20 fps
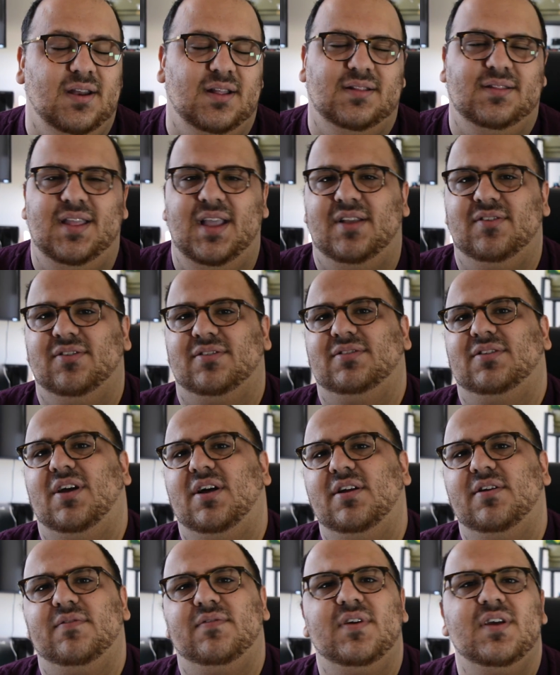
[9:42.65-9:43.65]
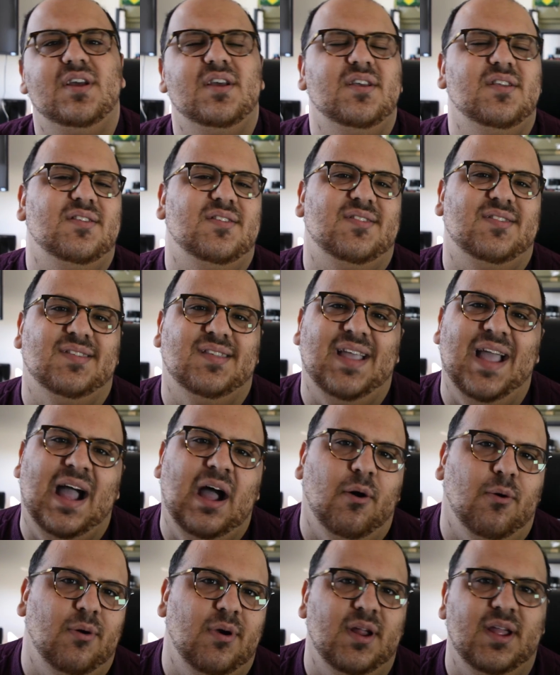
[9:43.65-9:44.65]
It takes a ton of
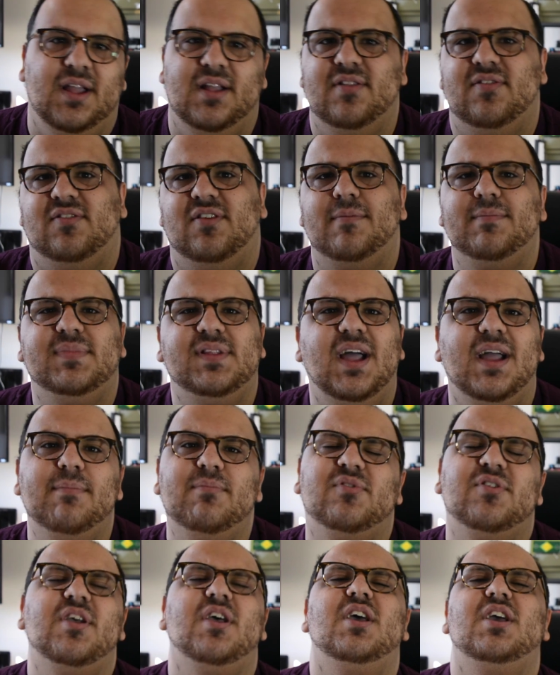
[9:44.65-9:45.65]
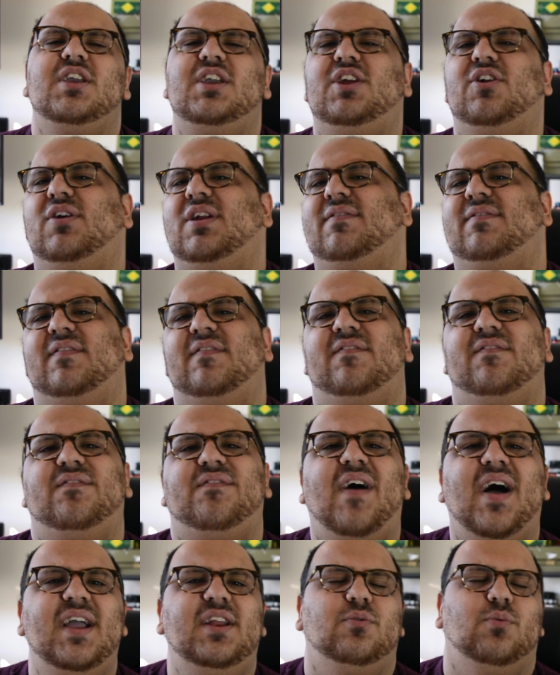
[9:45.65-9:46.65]
scouring, and sometimes you don't even
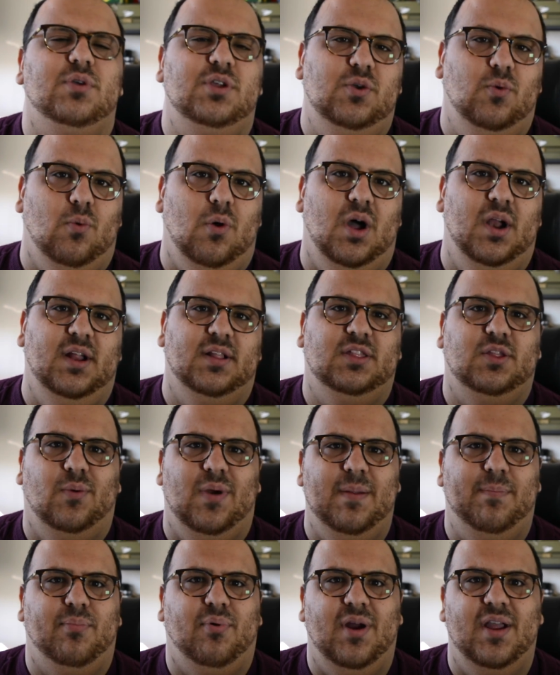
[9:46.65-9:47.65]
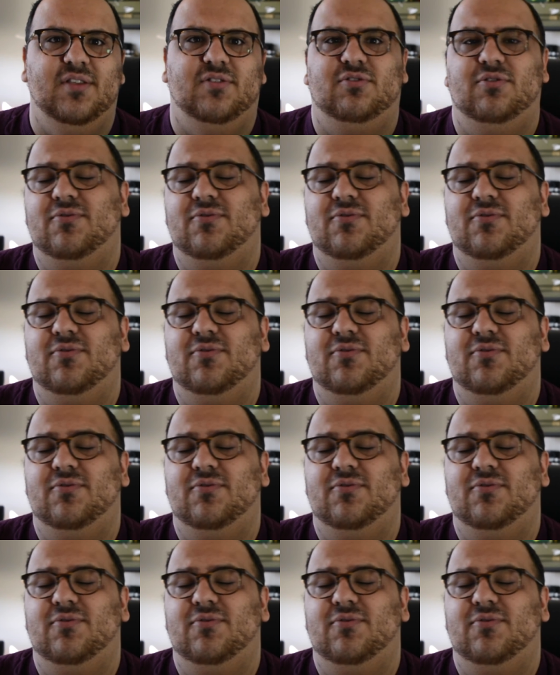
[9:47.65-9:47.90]
find what you want at the right price.